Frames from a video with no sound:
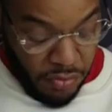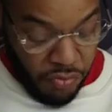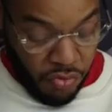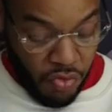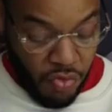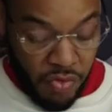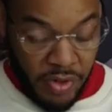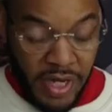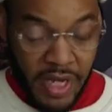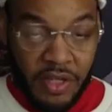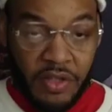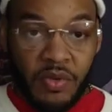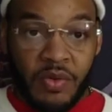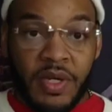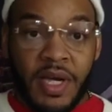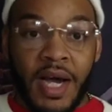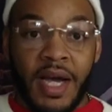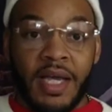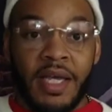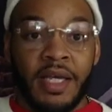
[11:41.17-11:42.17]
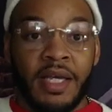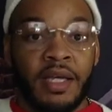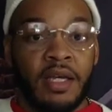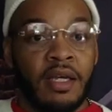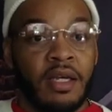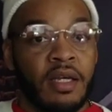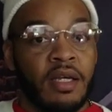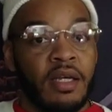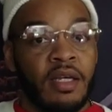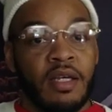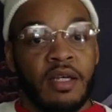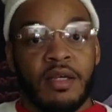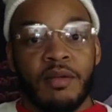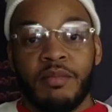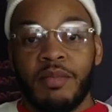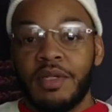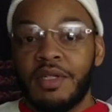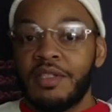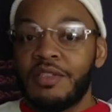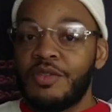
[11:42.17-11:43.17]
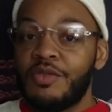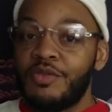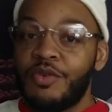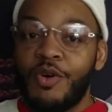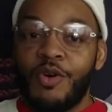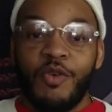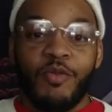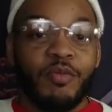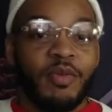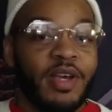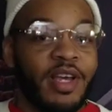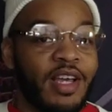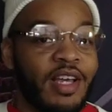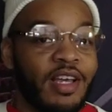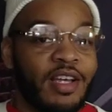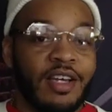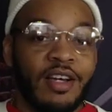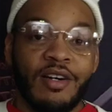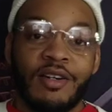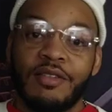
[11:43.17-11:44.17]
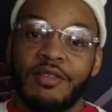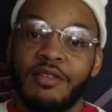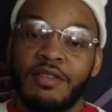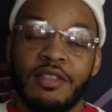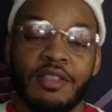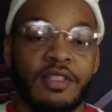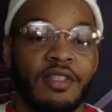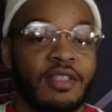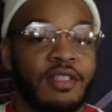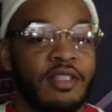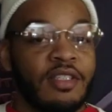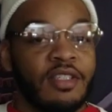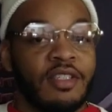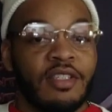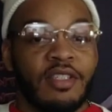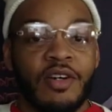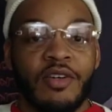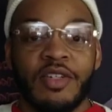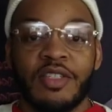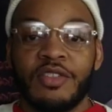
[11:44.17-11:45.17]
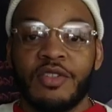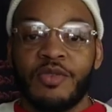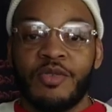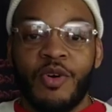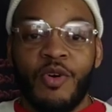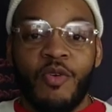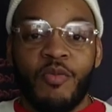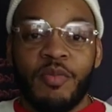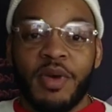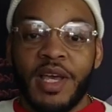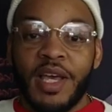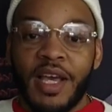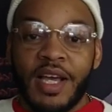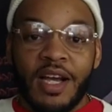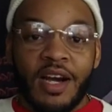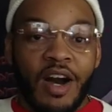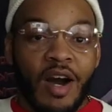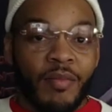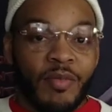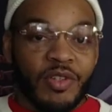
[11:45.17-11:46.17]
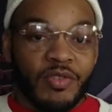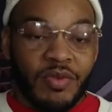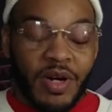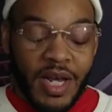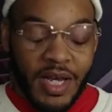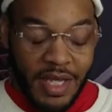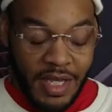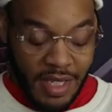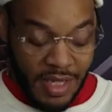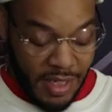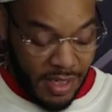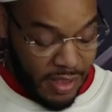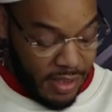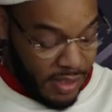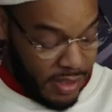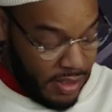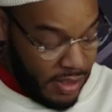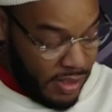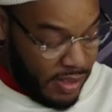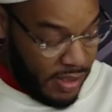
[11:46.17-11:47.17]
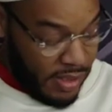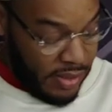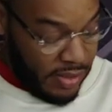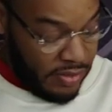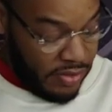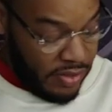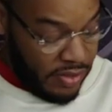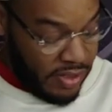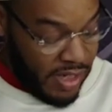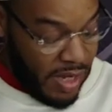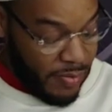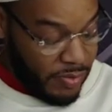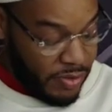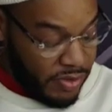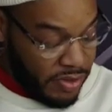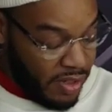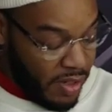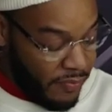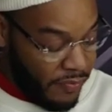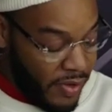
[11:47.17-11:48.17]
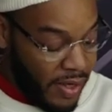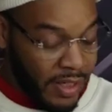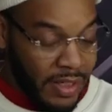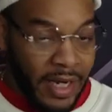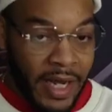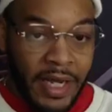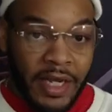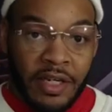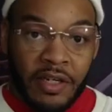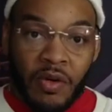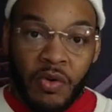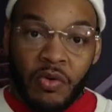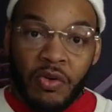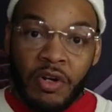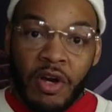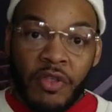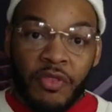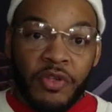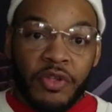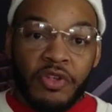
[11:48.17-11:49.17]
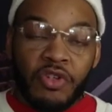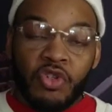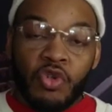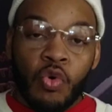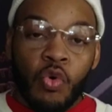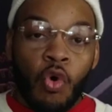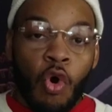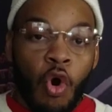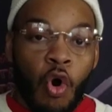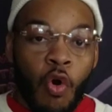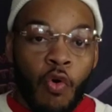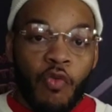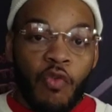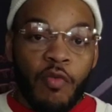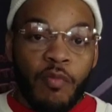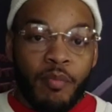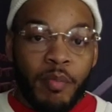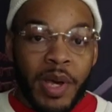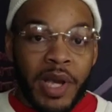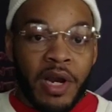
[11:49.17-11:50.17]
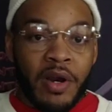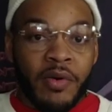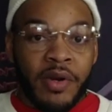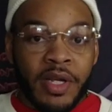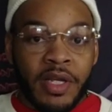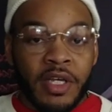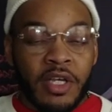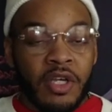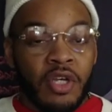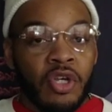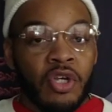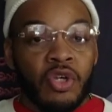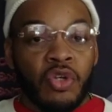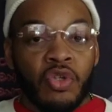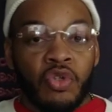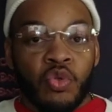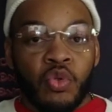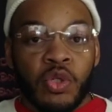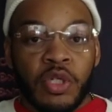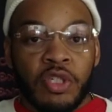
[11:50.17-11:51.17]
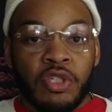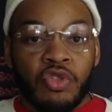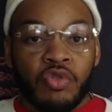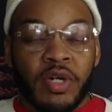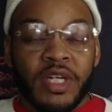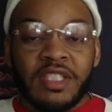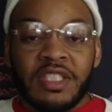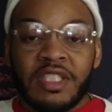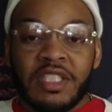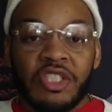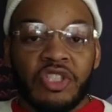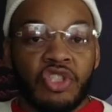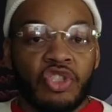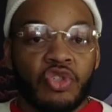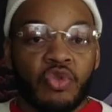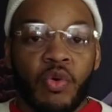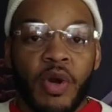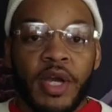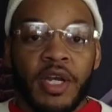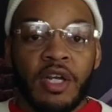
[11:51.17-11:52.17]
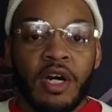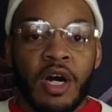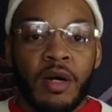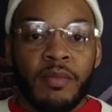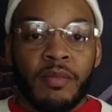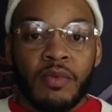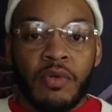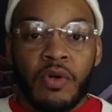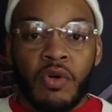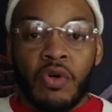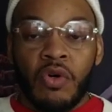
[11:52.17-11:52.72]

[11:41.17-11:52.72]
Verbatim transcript: crew neck you got here. And this grown man, yo. Yo, this grown man garments right here. It's the type of stuff I like. You know, nothing too overbearing. You could dress this joint up,